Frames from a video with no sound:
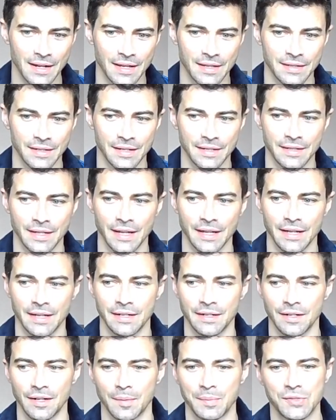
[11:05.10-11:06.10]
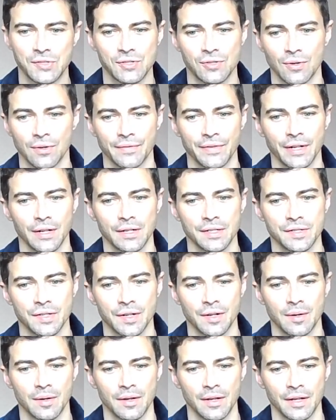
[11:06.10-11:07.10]
and then they ended up serving us in
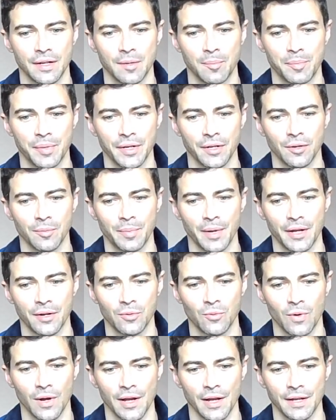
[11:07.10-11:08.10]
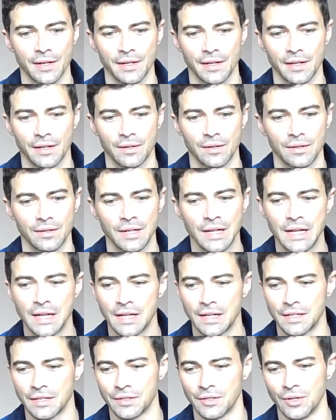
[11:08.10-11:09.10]
a bigger, better way. And
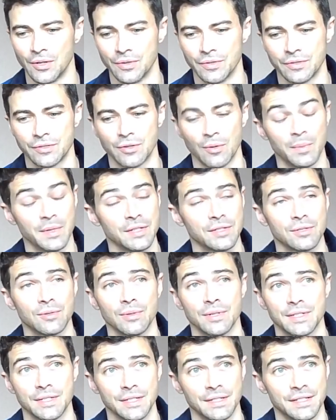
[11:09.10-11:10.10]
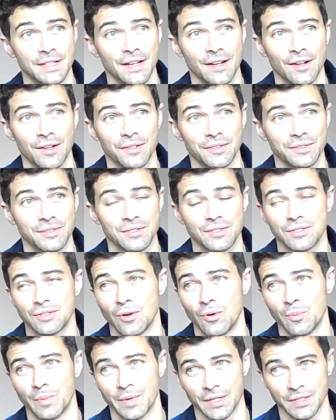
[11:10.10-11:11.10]
you know, there's so many stories to tell. There's
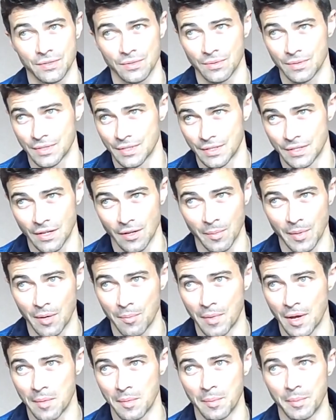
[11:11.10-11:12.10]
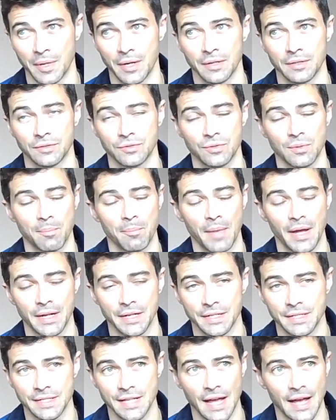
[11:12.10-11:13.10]
so many stories to tell about Mama Bear, and
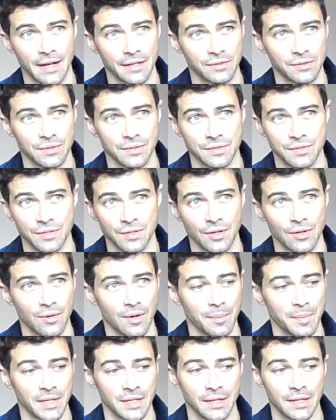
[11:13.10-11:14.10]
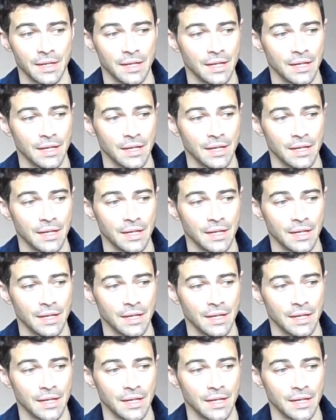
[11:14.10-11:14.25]
tremendous actors. You know, I mean,